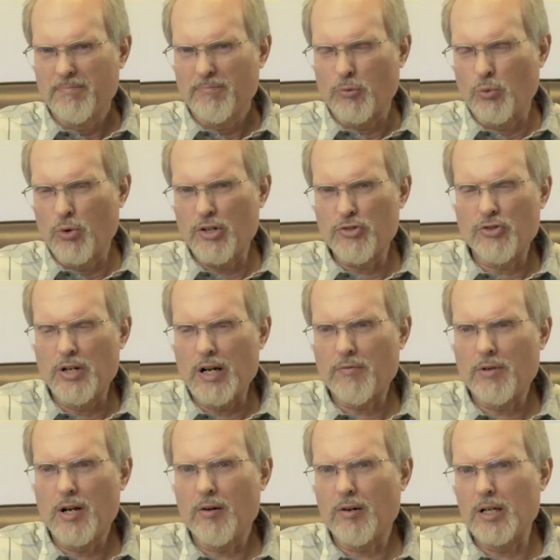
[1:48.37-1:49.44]
words you
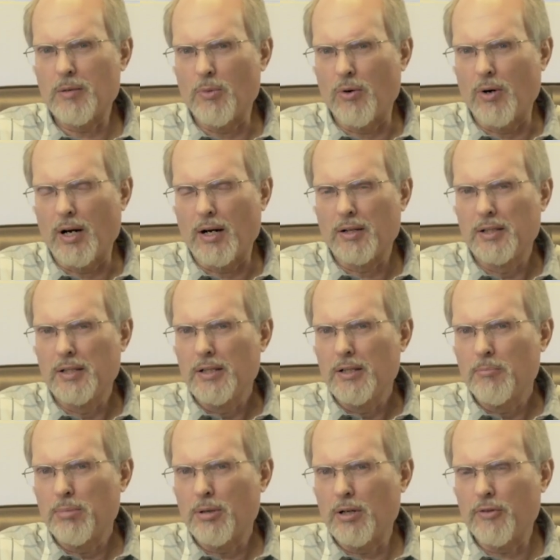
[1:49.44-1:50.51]
never hear anymore.
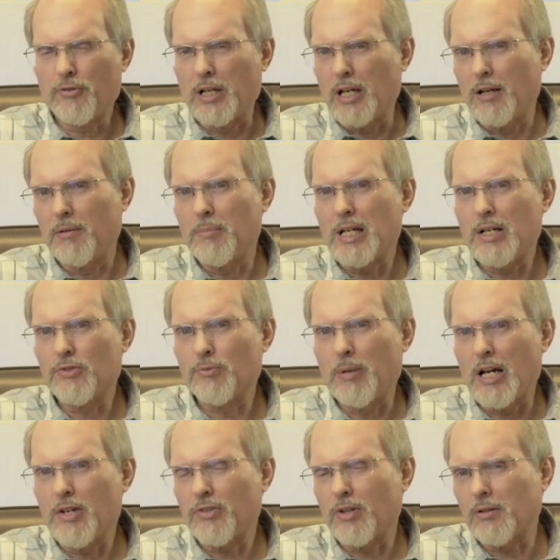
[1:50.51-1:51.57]
Perfidy, it means
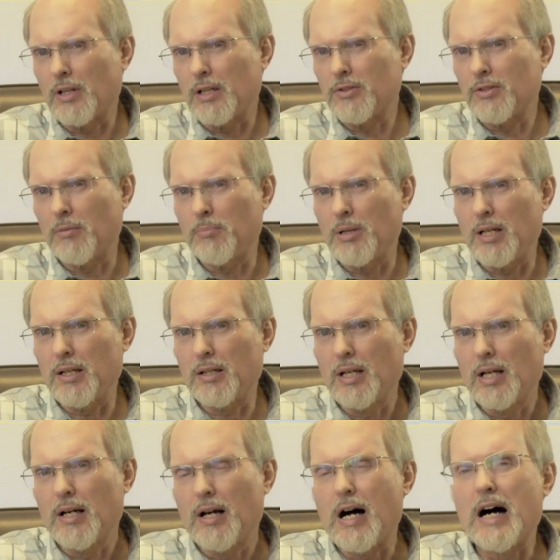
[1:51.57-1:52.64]
basically to be
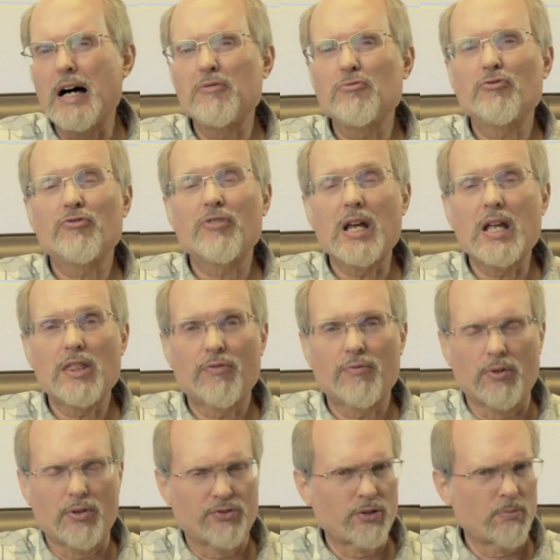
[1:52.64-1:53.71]

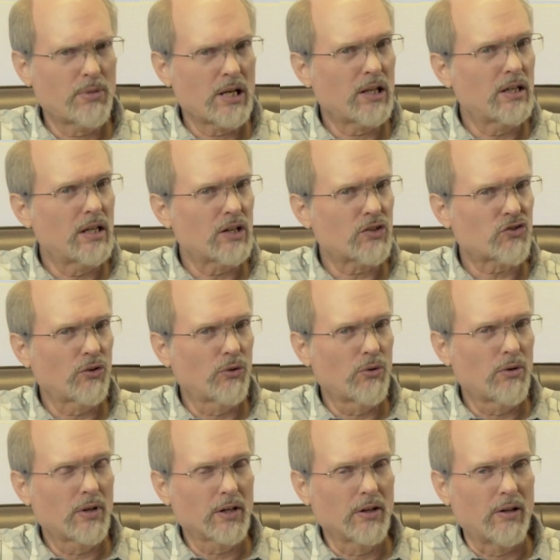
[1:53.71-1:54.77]
unfaithful, to be
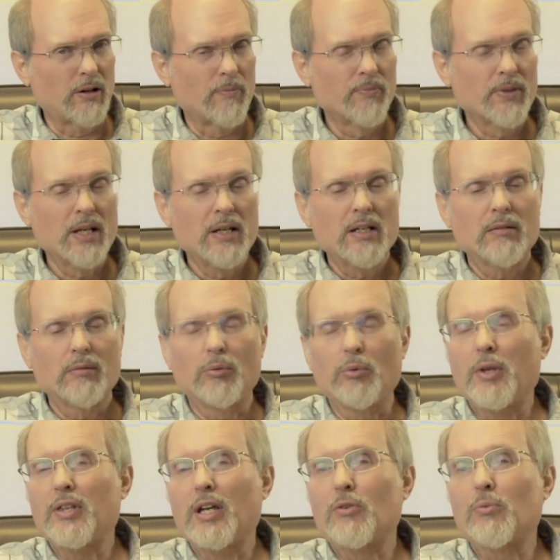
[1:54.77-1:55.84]
disloyal. When
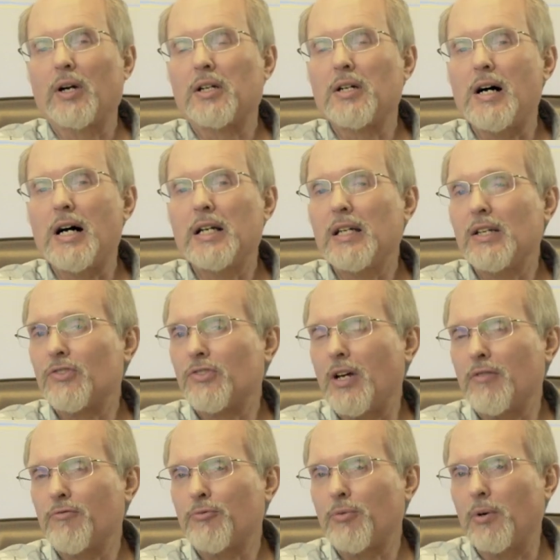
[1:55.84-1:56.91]
we think what God has
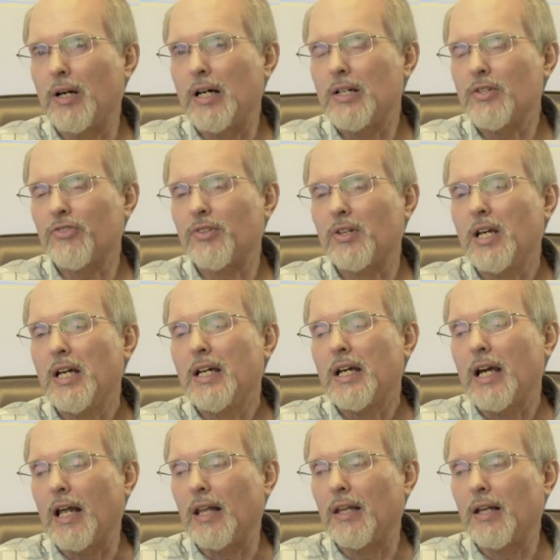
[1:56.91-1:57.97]
done for us,
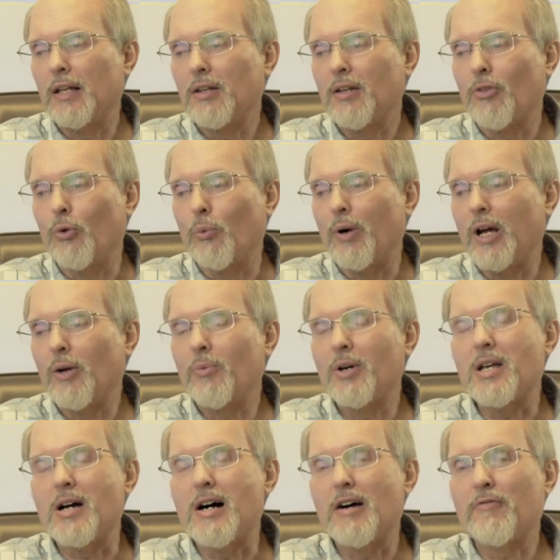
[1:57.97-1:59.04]
and then the way
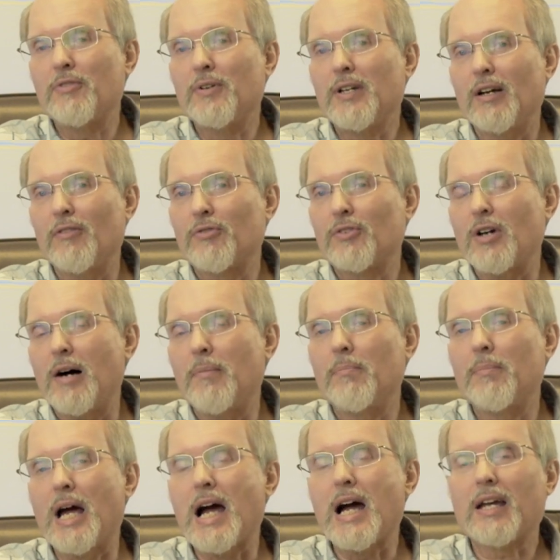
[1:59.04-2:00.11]
we often have
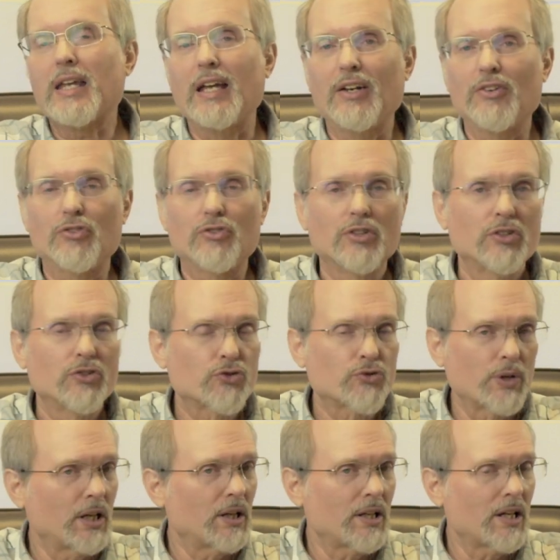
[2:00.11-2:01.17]
gone back and
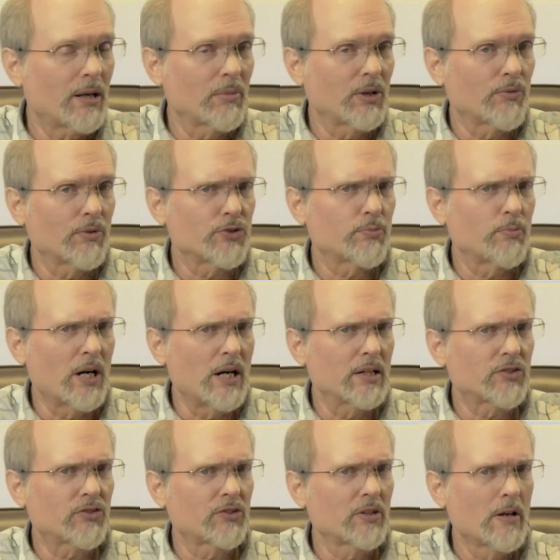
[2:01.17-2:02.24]
treated him in
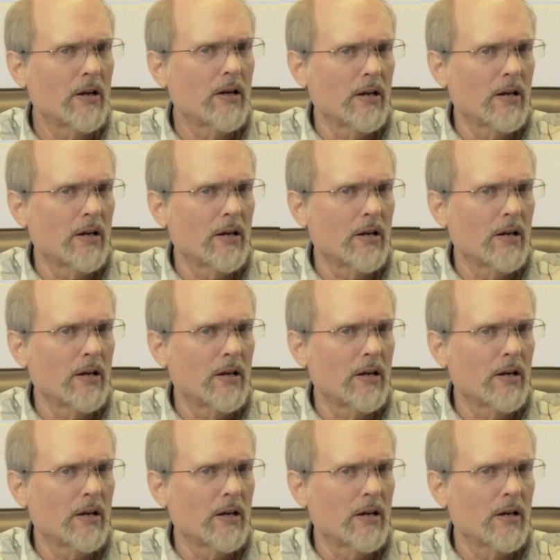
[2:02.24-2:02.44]
response,